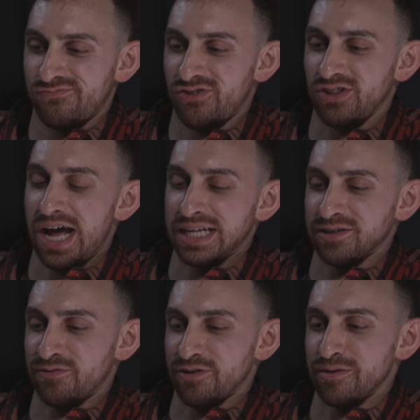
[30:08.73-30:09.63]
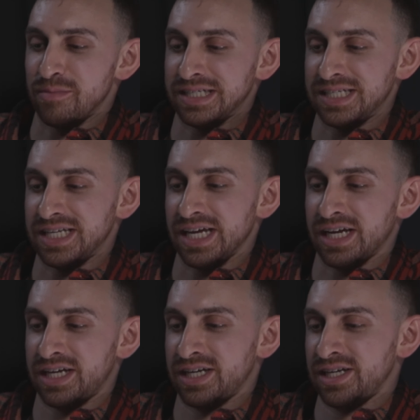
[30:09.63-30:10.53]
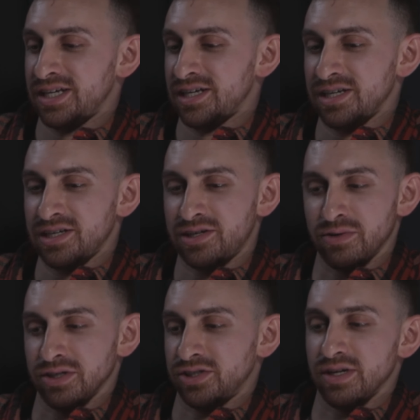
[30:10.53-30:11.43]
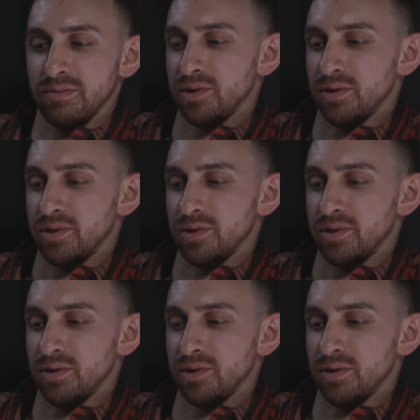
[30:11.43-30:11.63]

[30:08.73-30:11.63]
philosopher, mystic, Christian,